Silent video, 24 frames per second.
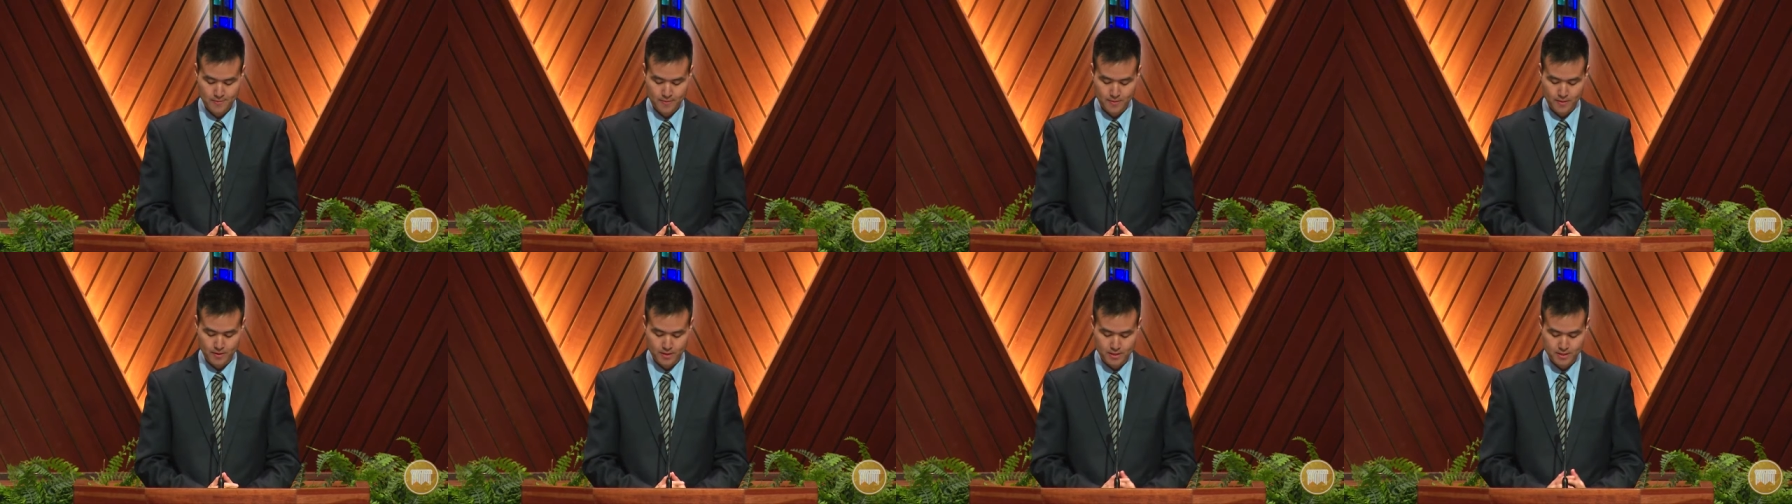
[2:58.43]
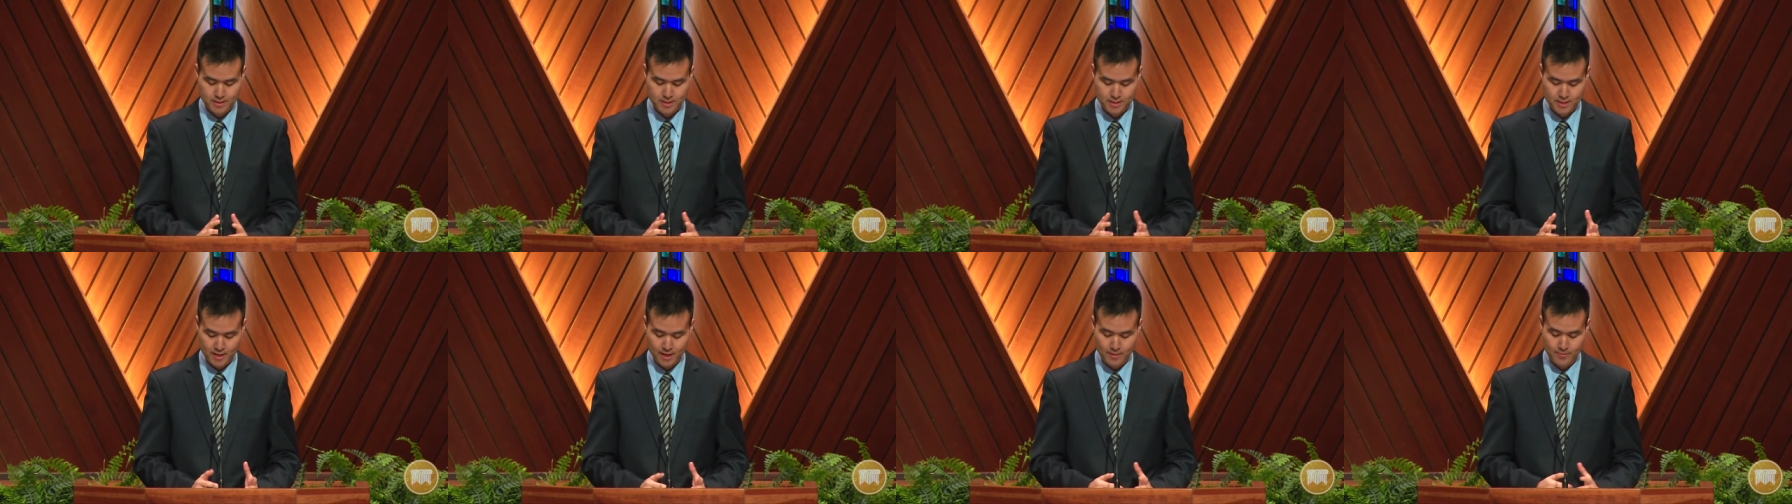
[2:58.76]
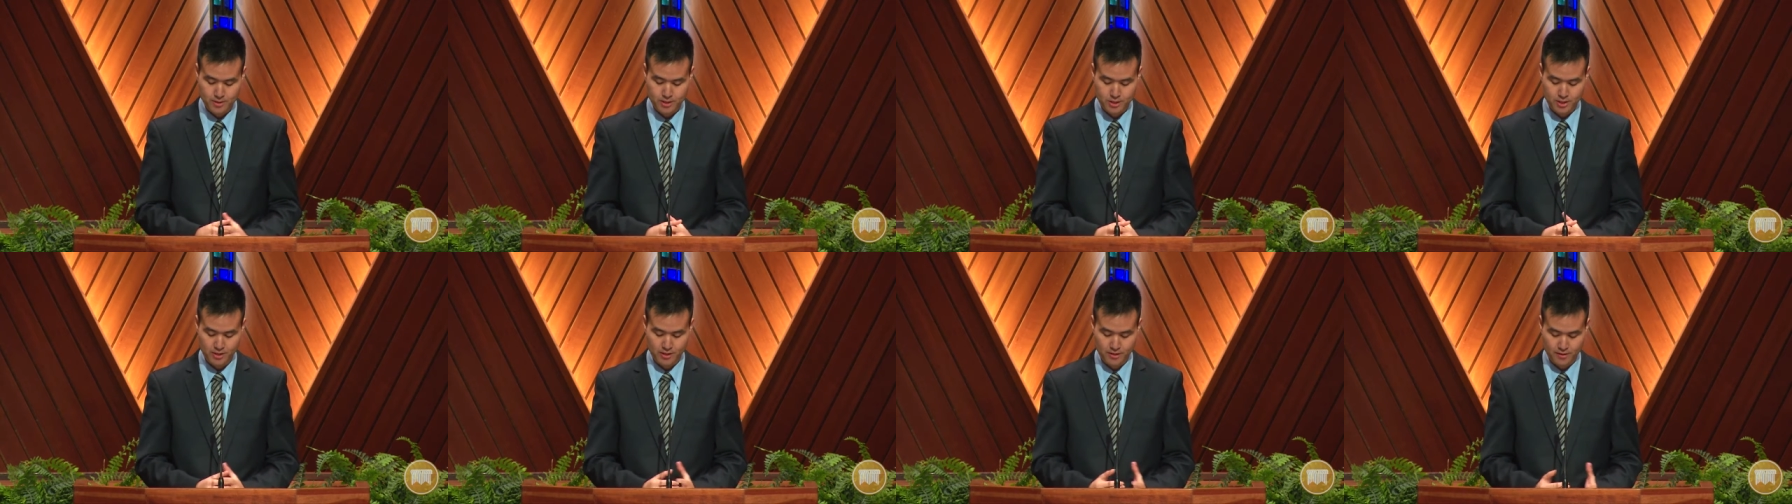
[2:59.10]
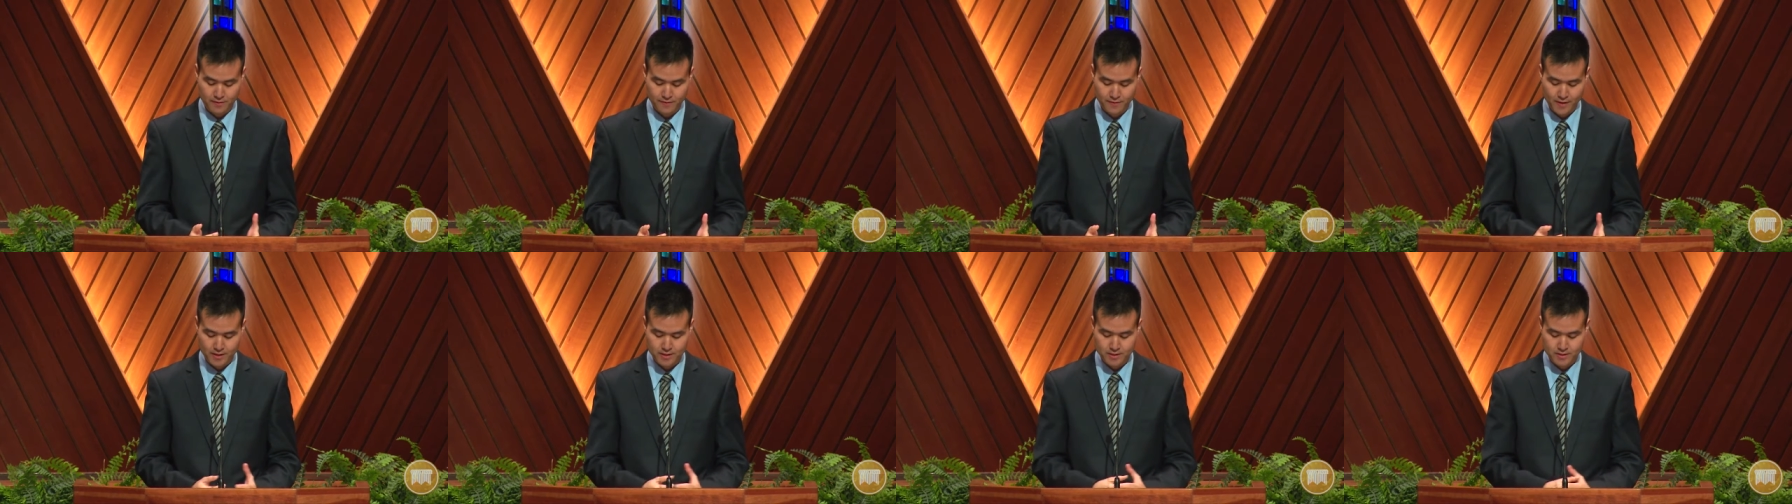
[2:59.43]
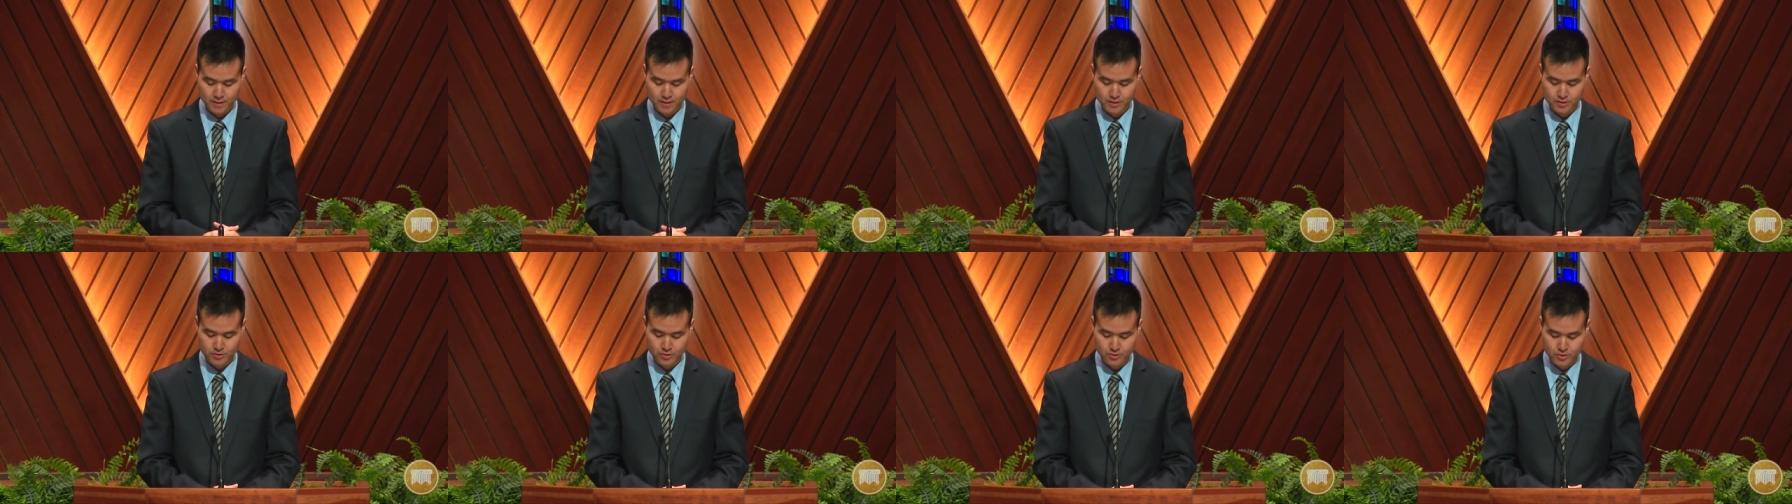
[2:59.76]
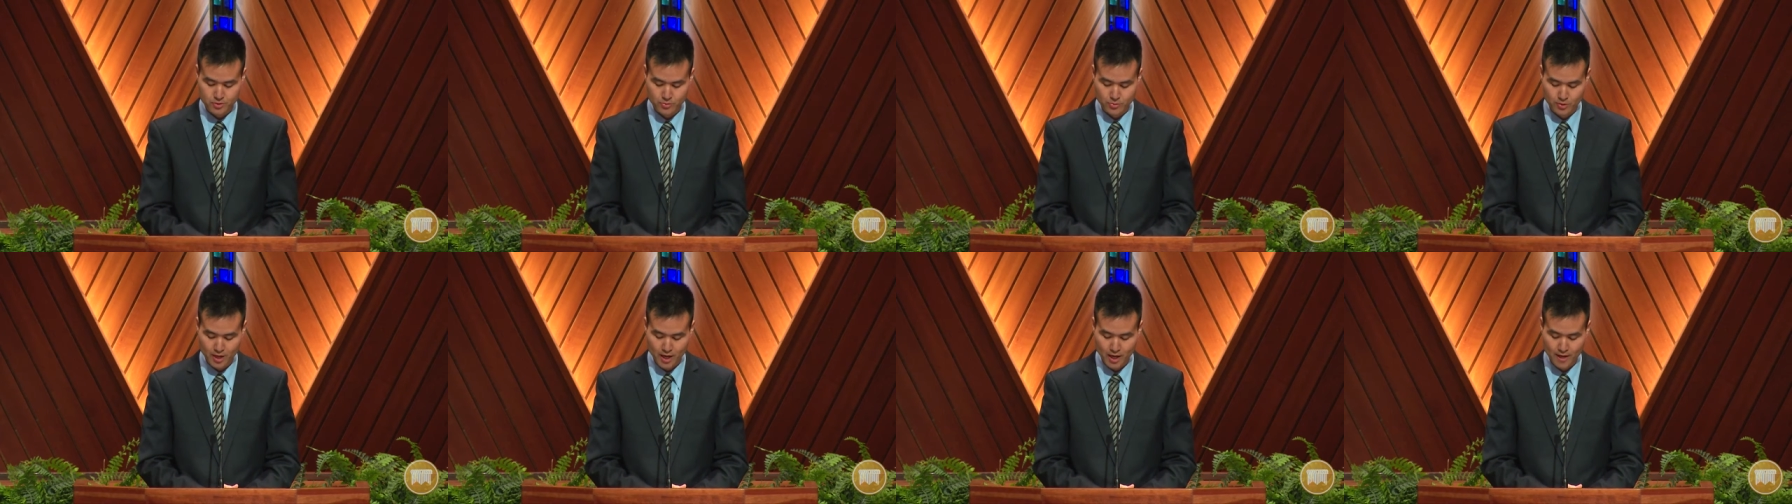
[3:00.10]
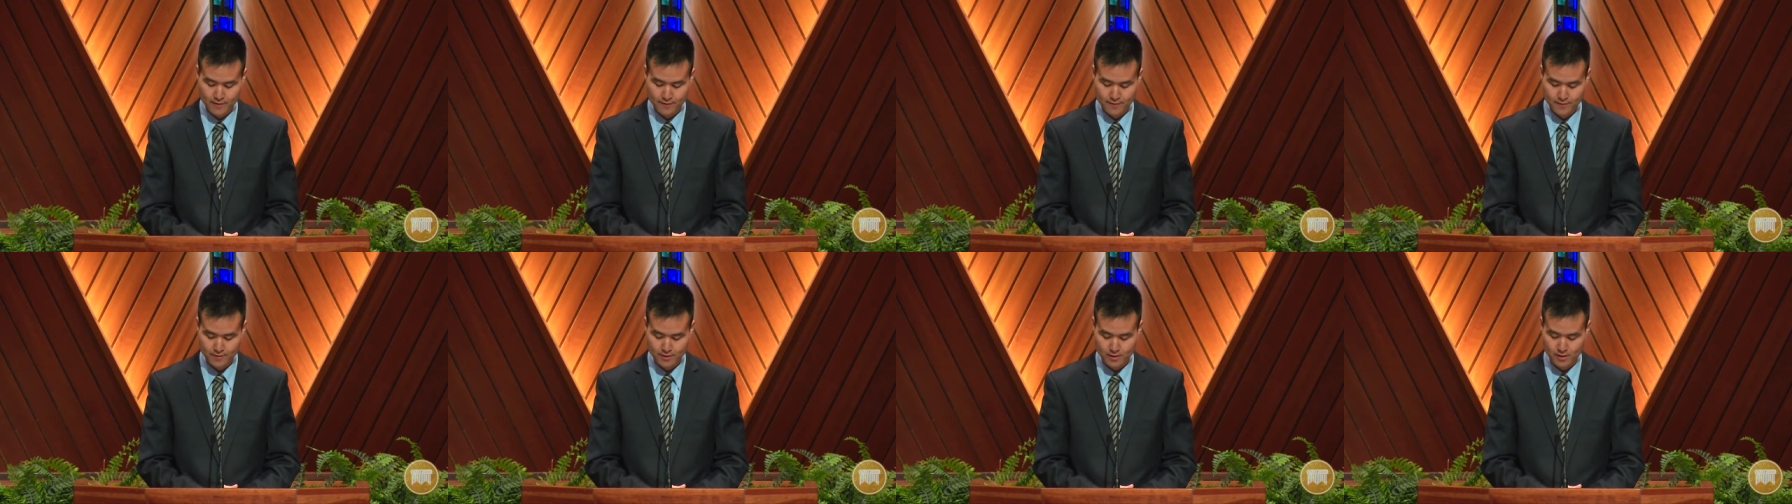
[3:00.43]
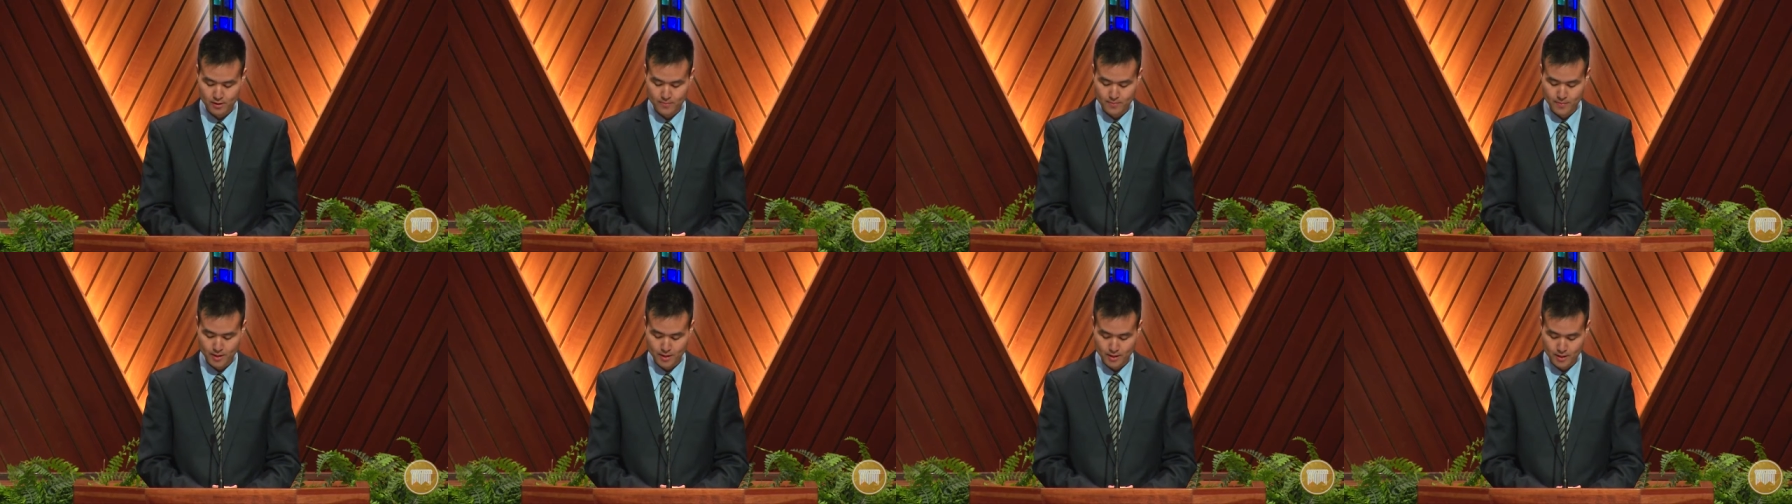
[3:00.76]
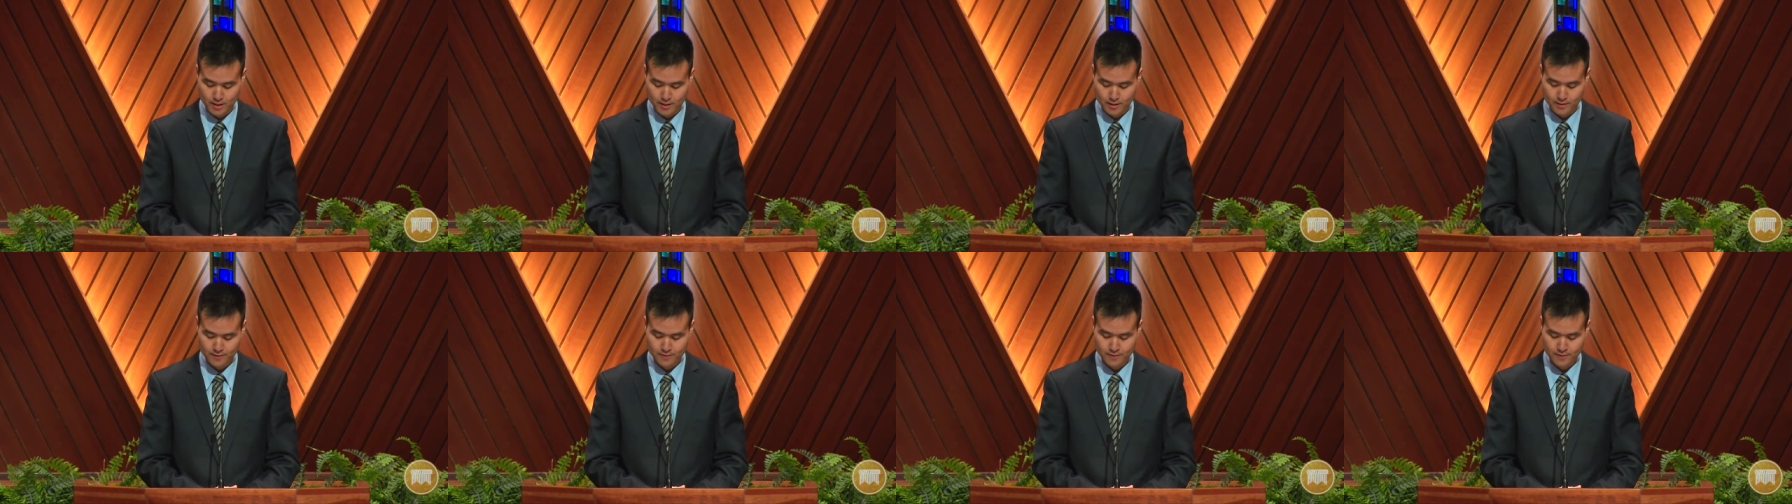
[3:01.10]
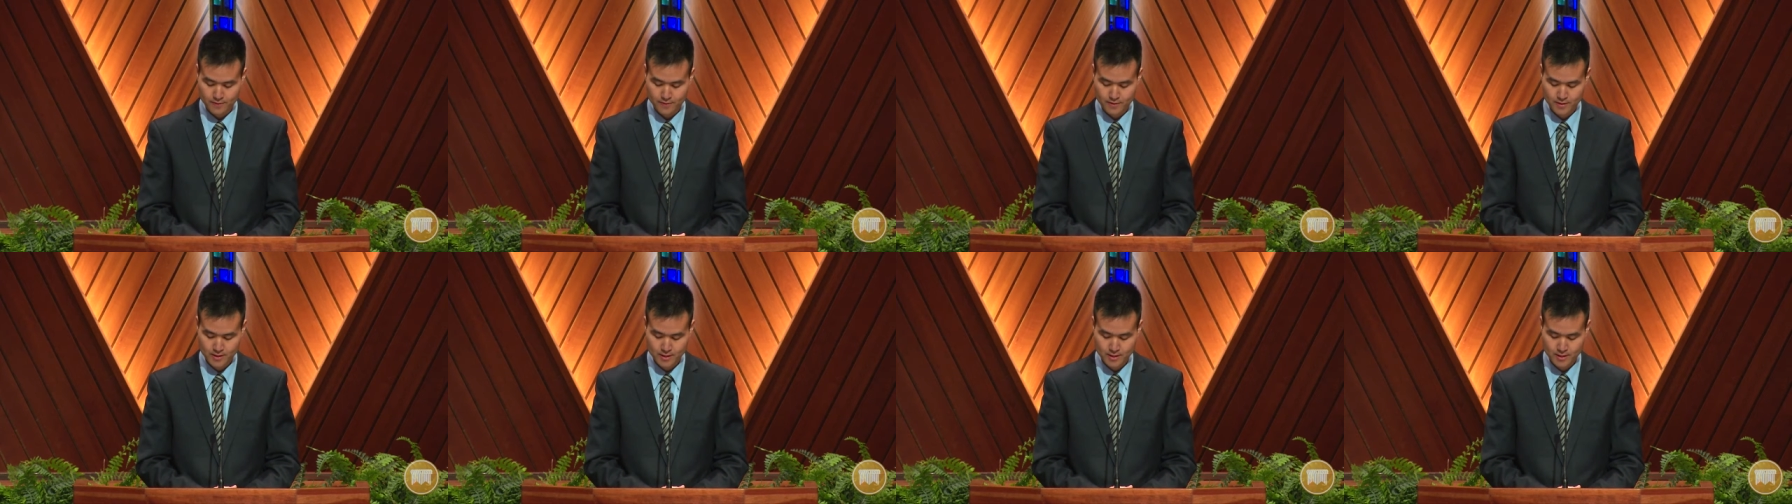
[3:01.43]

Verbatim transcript: thus damaging the effects these truths would have on my life.